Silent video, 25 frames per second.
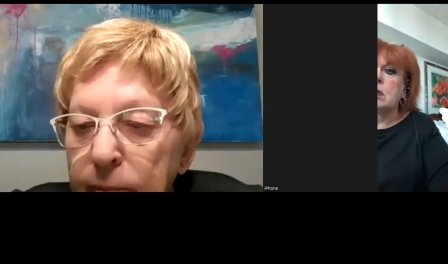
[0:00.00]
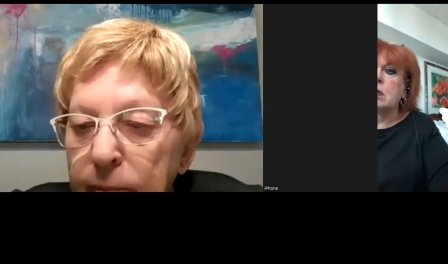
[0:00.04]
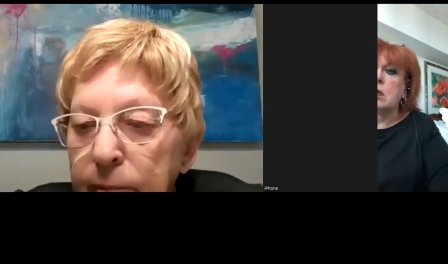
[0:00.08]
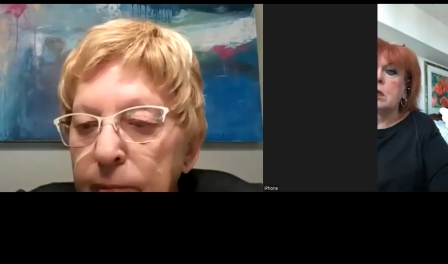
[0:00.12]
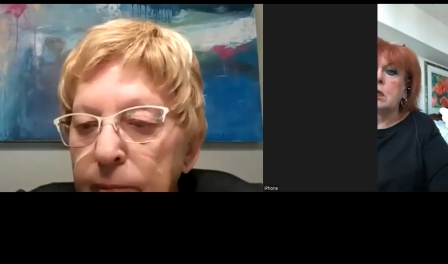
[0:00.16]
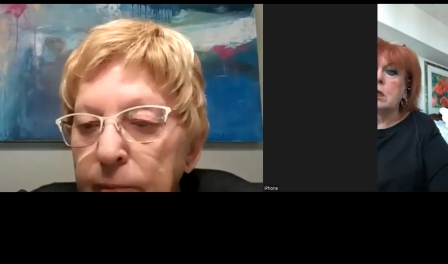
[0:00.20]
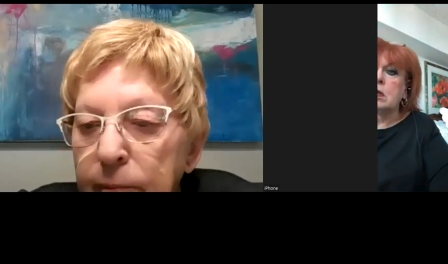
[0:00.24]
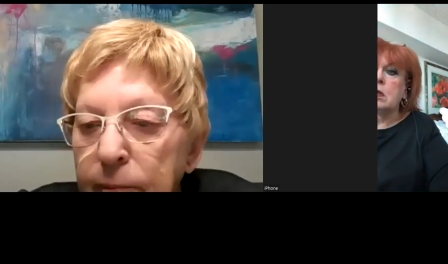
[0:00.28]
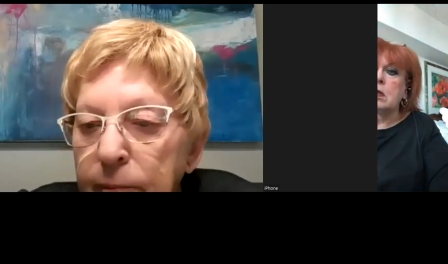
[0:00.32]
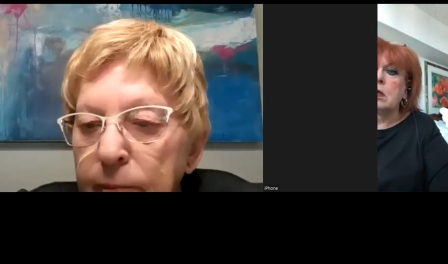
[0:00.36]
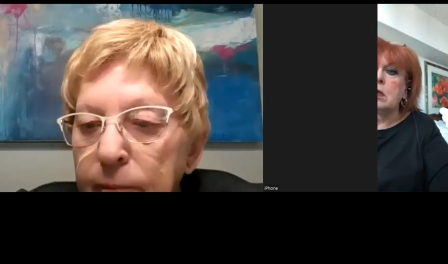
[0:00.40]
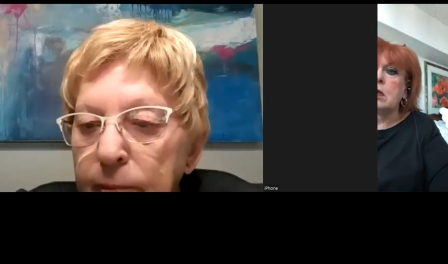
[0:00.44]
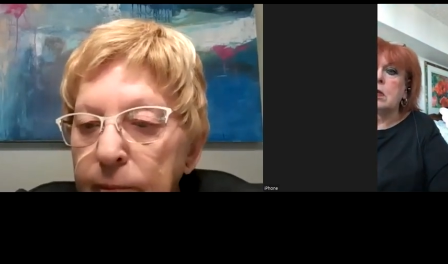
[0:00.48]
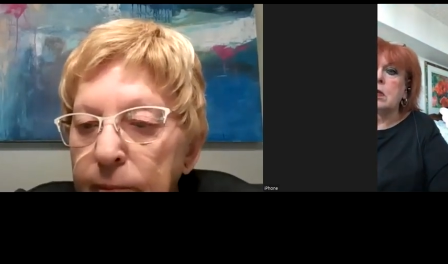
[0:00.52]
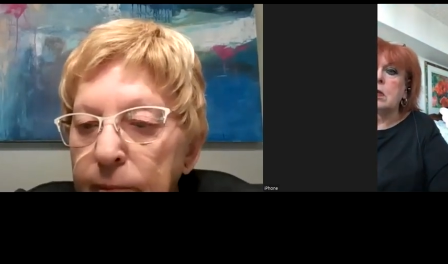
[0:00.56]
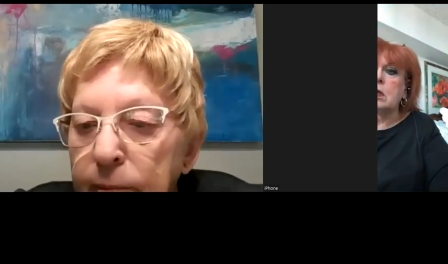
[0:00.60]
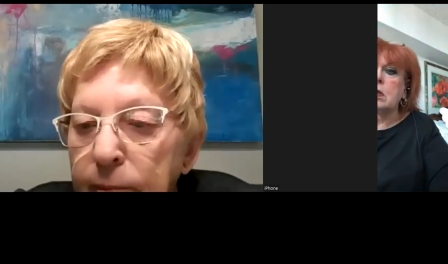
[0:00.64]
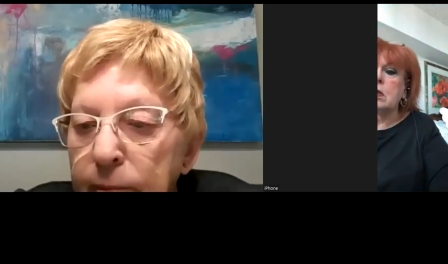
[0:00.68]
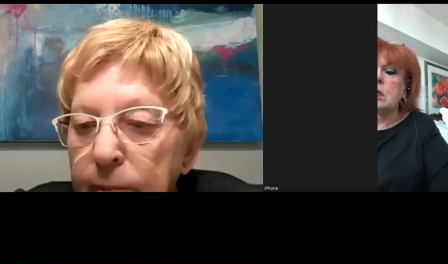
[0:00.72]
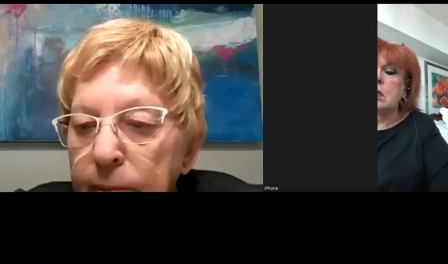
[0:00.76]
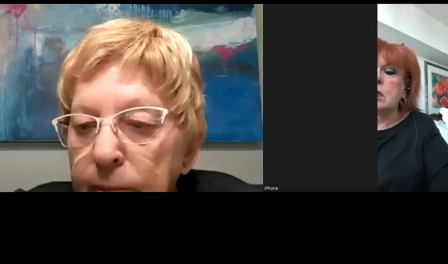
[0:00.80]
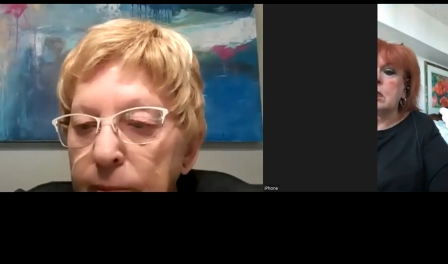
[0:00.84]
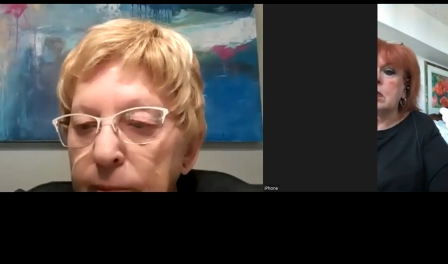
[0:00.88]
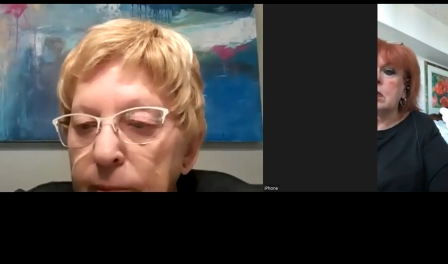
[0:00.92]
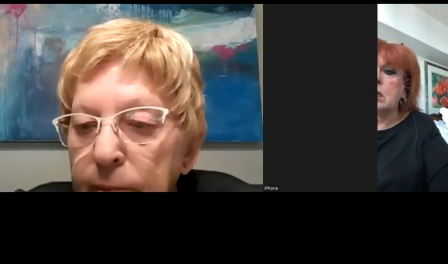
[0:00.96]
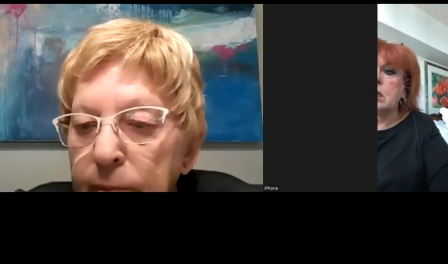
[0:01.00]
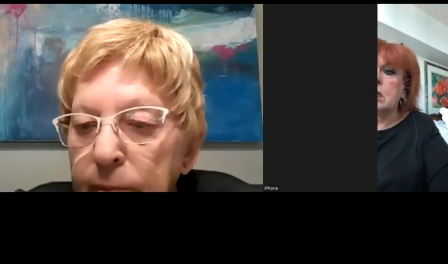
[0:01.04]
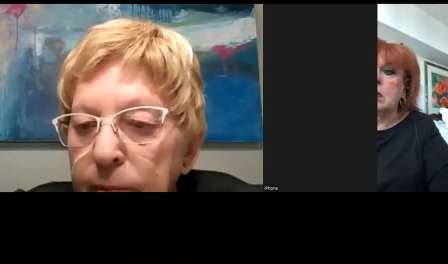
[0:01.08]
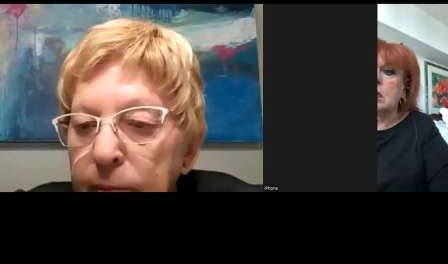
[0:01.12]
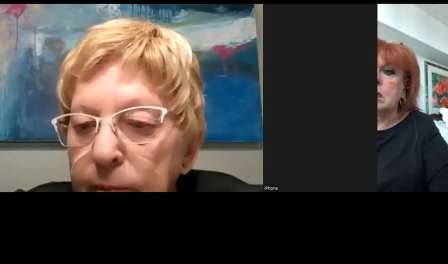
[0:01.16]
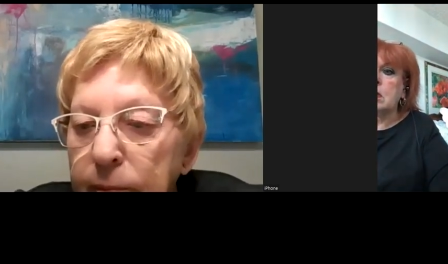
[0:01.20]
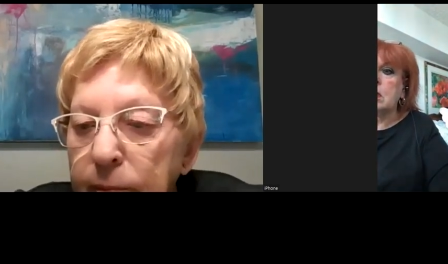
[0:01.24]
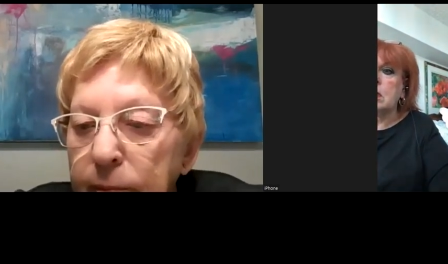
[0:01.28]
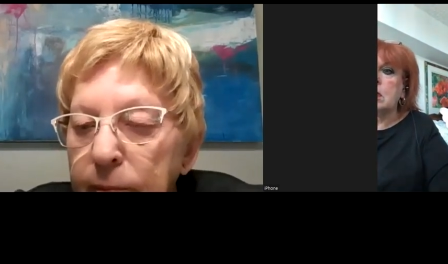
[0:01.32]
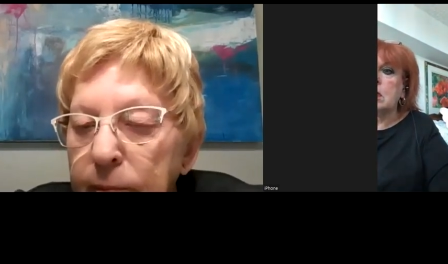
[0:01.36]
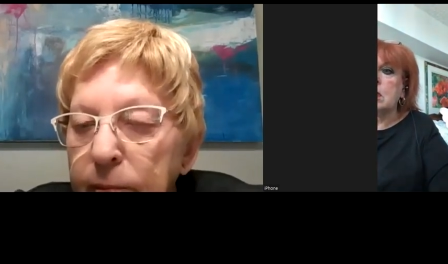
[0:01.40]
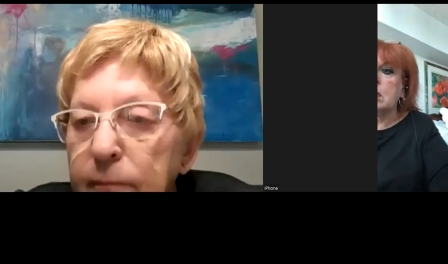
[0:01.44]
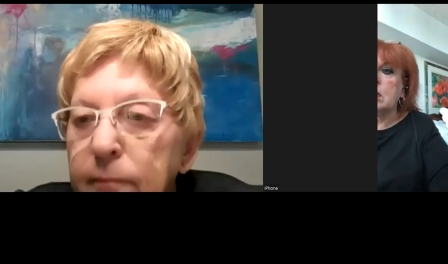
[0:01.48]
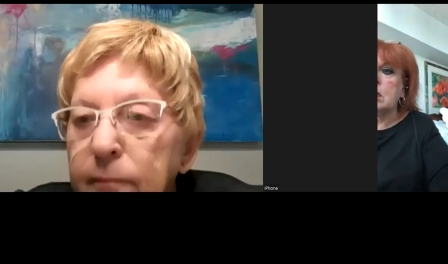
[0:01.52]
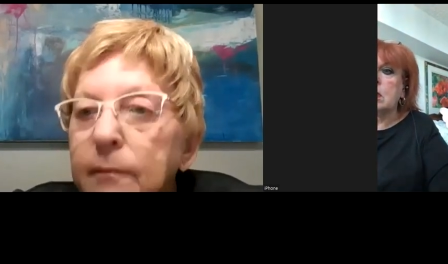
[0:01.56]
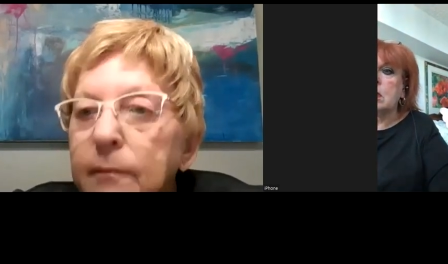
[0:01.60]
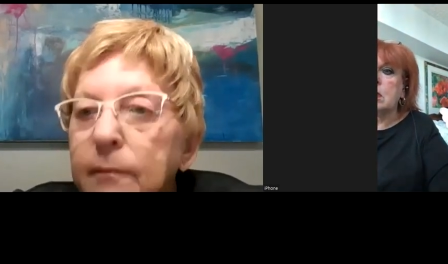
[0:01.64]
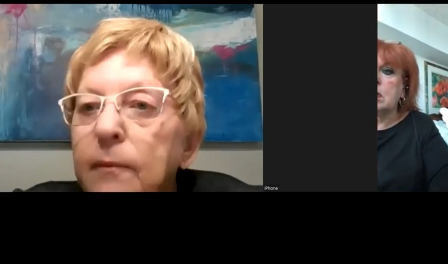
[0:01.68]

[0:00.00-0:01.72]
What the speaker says: Nobody speaks.